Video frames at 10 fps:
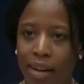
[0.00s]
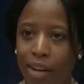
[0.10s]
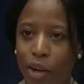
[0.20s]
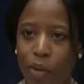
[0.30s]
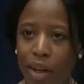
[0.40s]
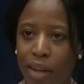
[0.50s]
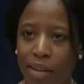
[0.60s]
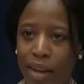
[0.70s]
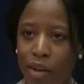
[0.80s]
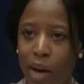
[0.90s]
you know,
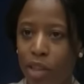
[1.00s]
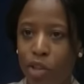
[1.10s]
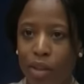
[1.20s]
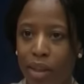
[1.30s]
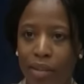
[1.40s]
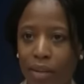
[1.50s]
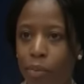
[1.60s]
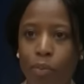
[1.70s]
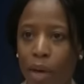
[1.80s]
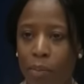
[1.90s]
that you actually,
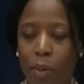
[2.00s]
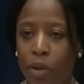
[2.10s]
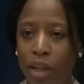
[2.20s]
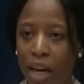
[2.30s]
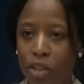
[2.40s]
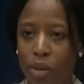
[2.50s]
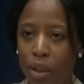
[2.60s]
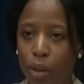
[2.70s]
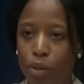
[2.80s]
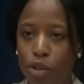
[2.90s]
that people can
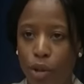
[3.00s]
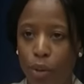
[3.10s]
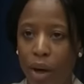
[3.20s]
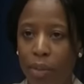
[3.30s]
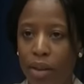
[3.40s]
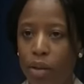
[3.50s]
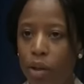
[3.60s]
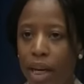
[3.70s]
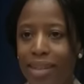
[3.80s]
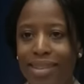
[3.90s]
actually go to. I mean,
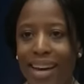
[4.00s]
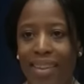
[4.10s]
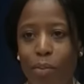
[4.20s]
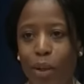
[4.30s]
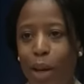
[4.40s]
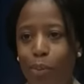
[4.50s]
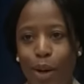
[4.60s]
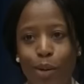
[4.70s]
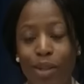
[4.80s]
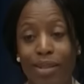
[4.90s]
you can't say that Planned
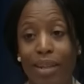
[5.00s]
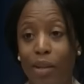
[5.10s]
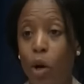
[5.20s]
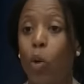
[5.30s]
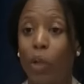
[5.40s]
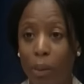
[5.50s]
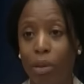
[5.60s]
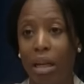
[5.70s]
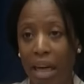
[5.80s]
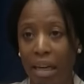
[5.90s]
Parenthood is like the only
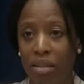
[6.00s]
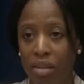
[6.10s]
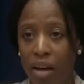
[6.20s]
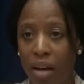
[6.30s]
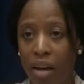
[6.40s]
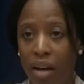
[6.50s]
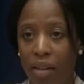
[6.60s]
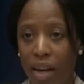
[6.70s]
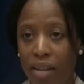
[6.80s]
place available.